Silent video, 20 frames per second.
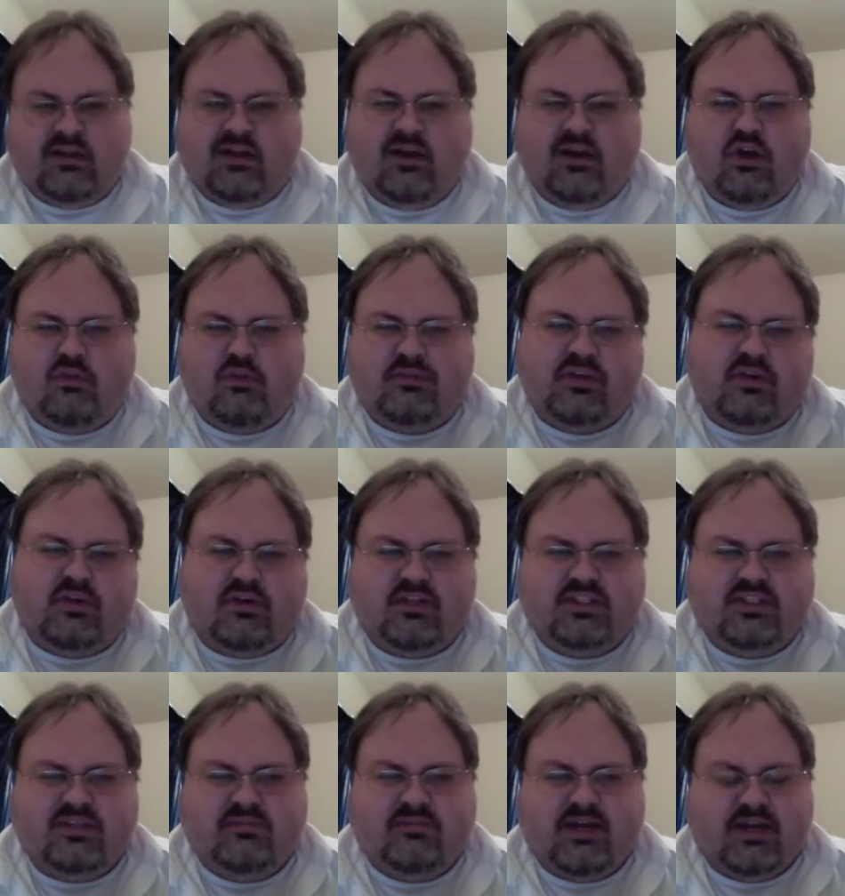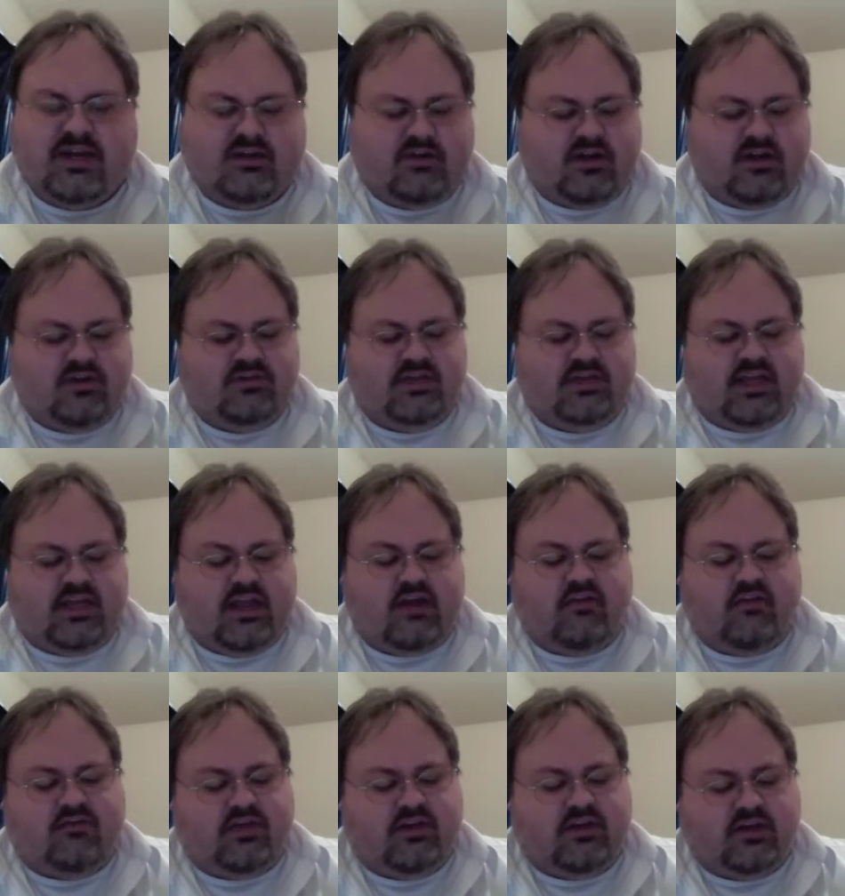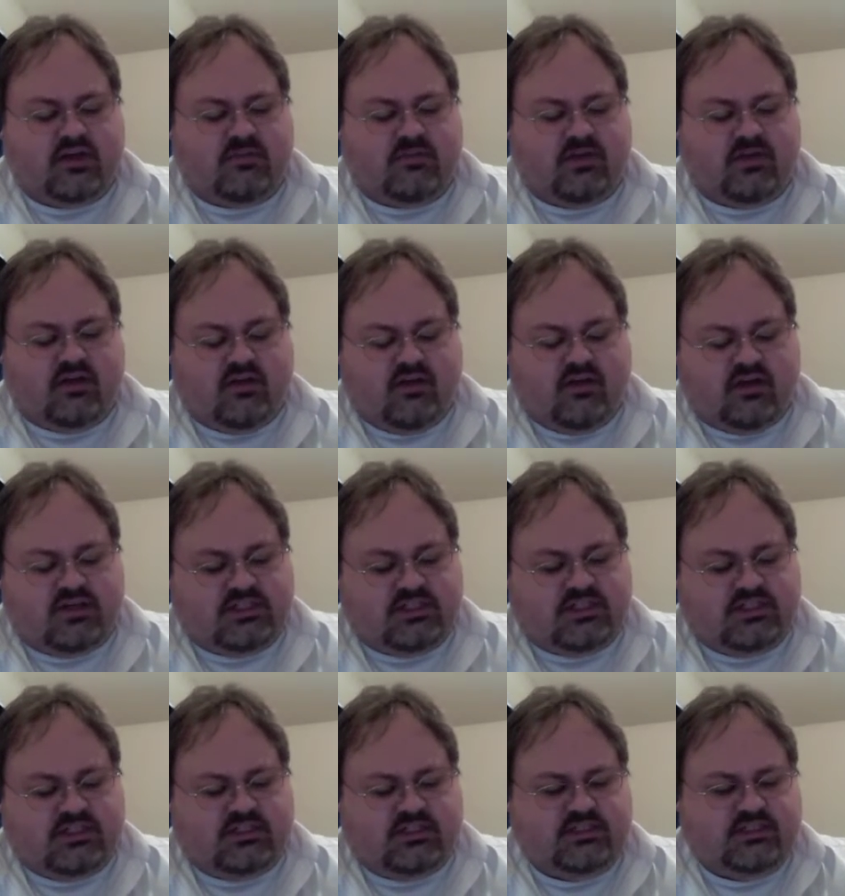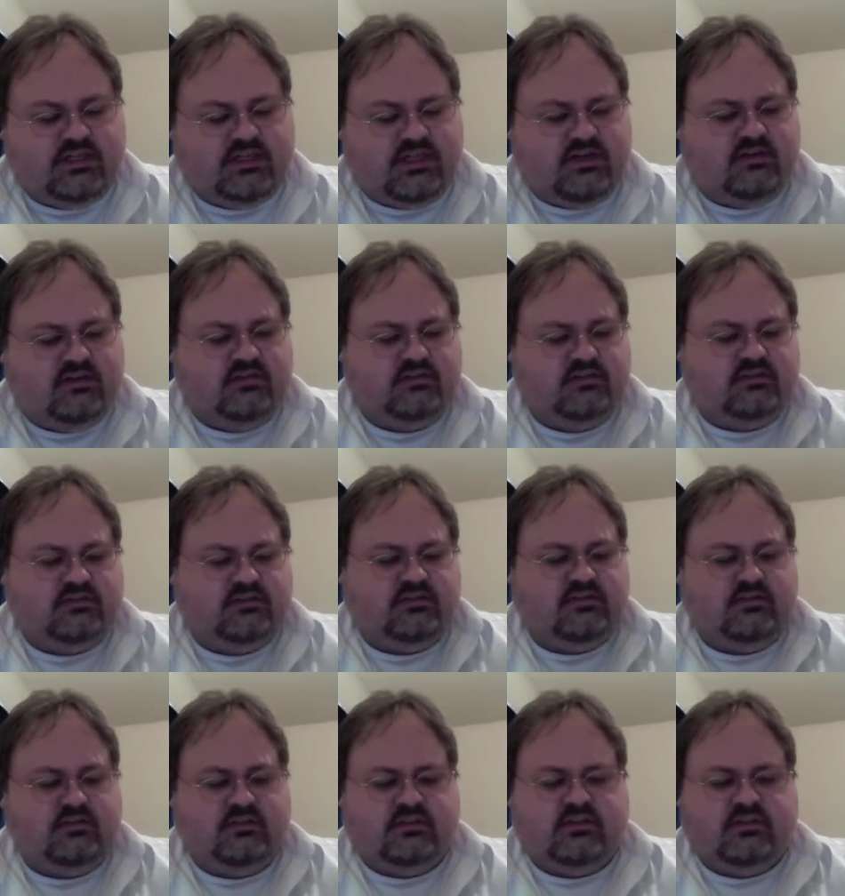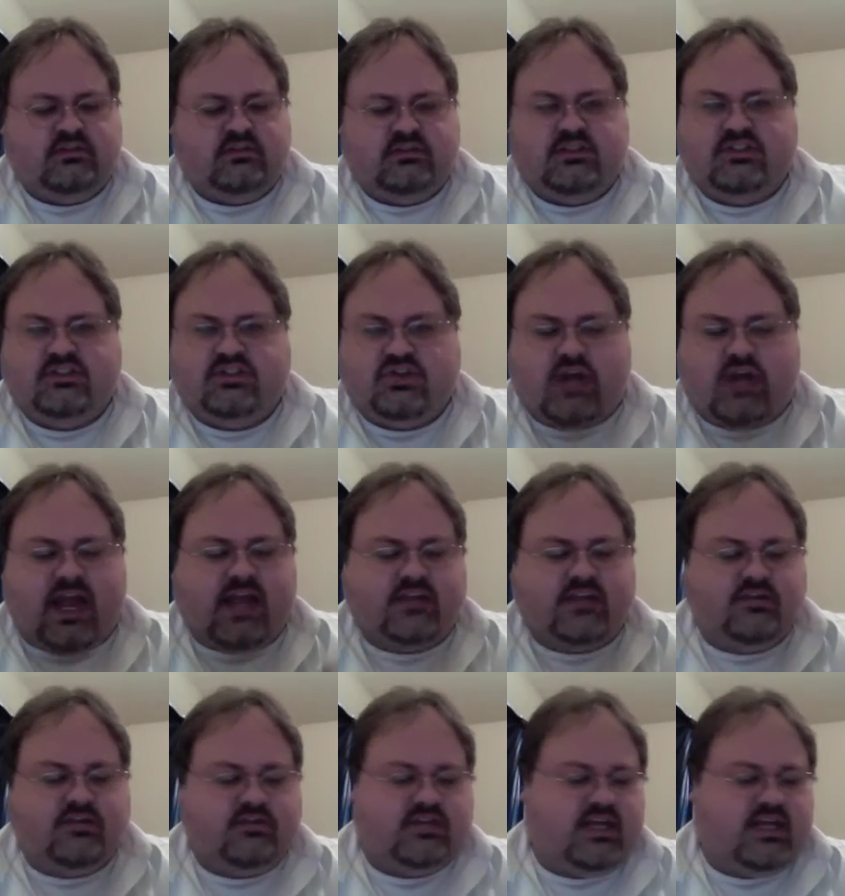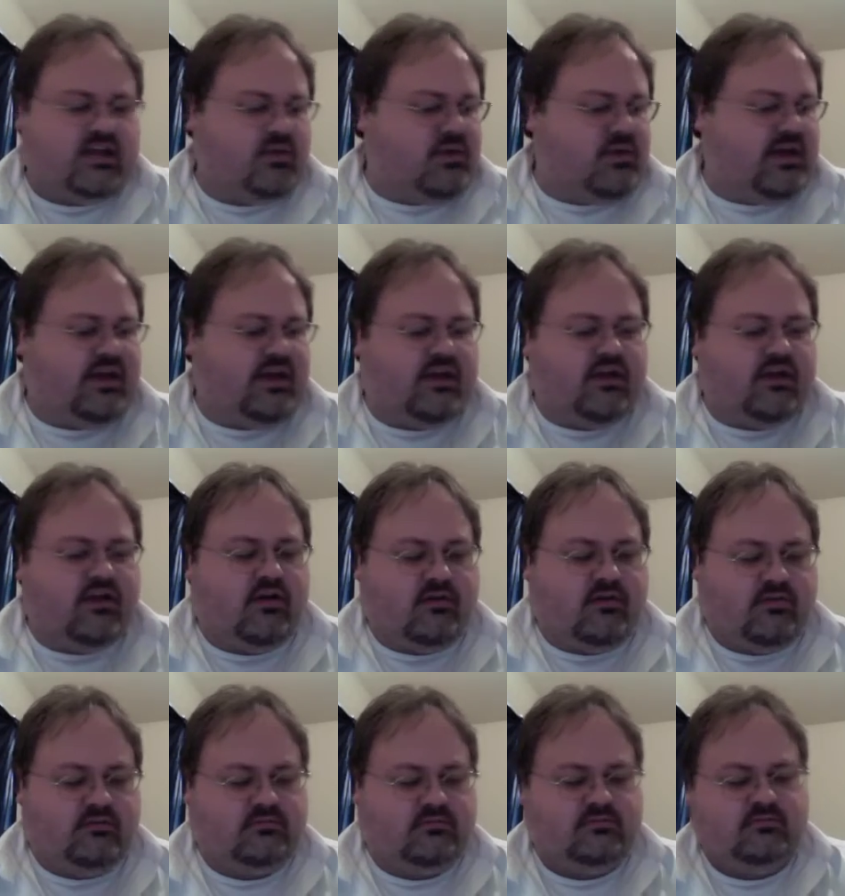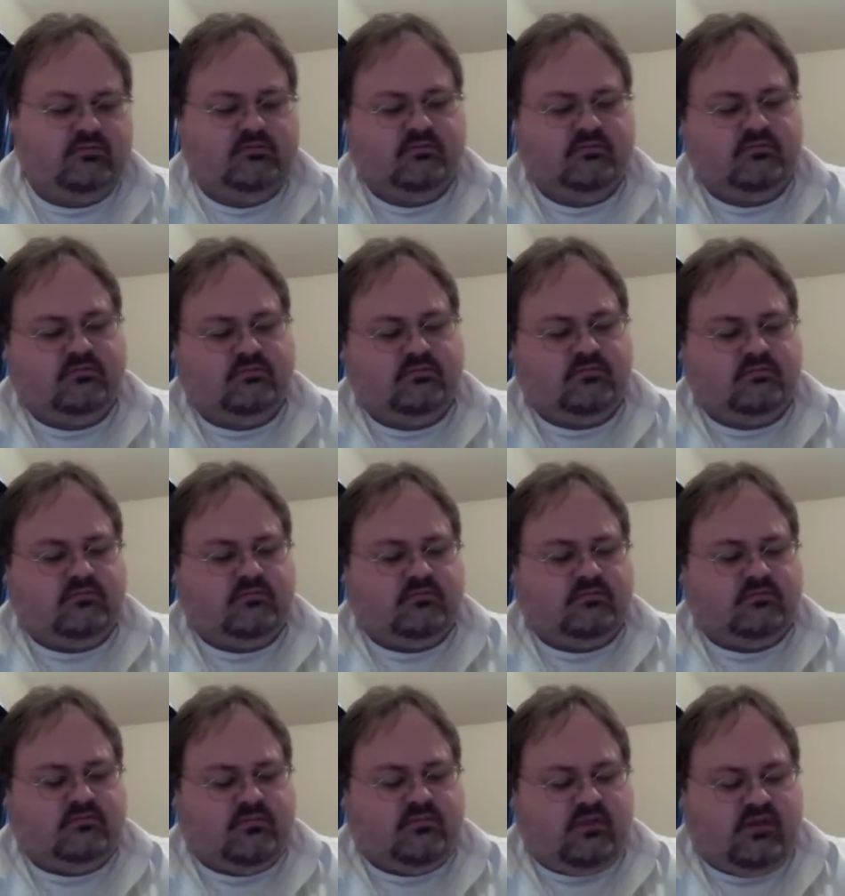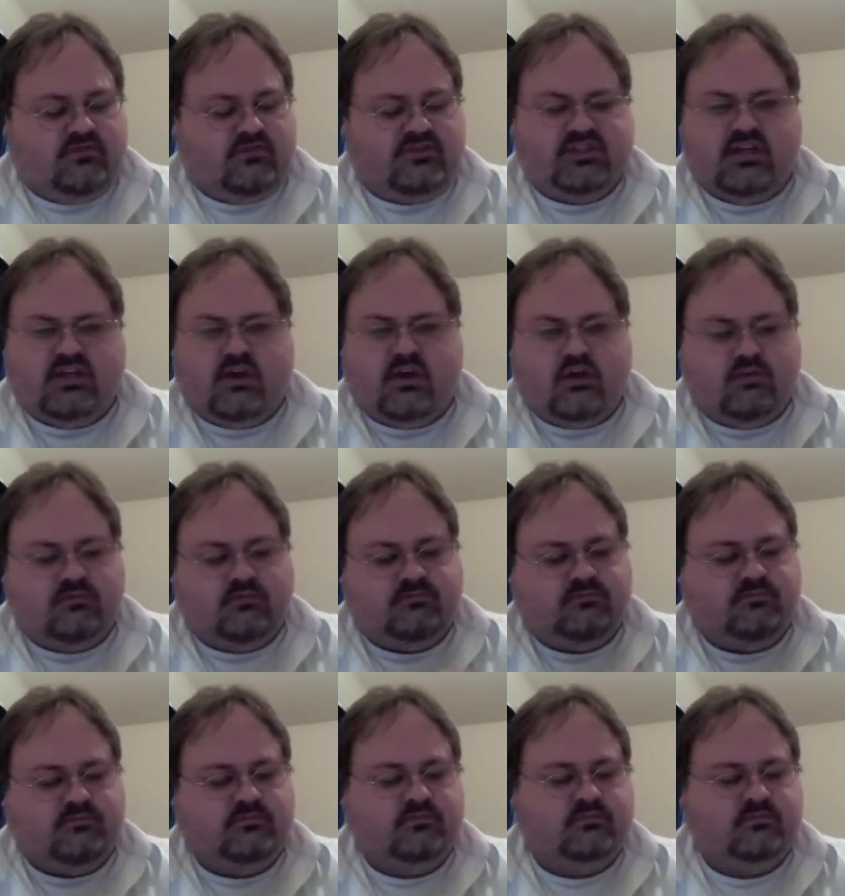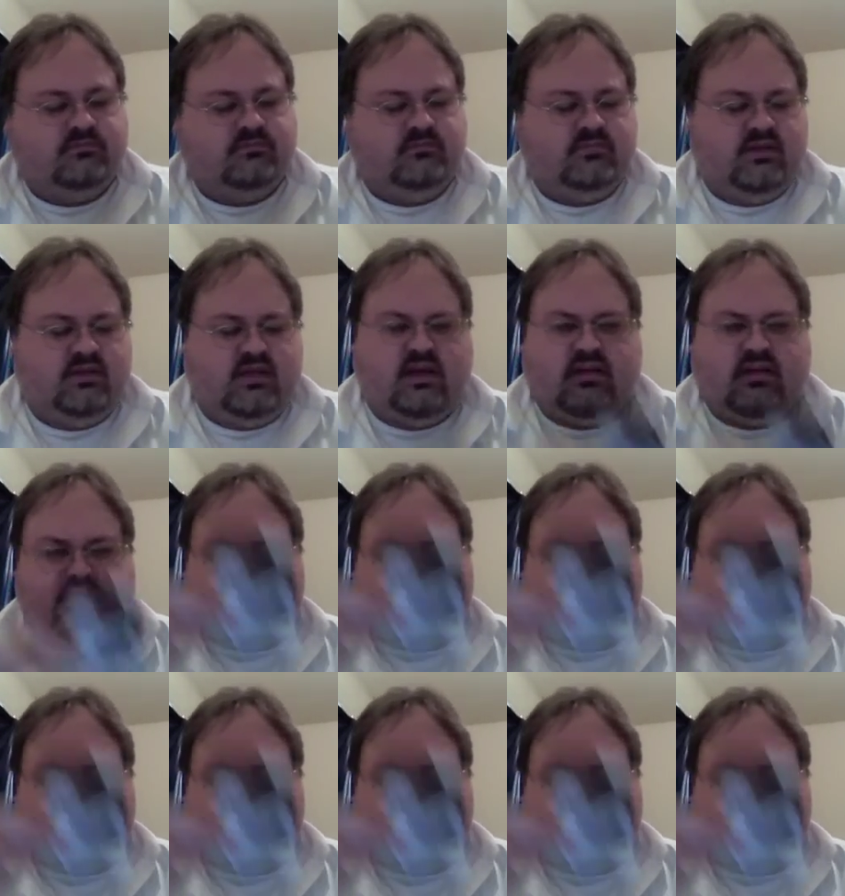hope the noise in the background, the air vent coming on, didn't uh, distract or take away here. If so, I'll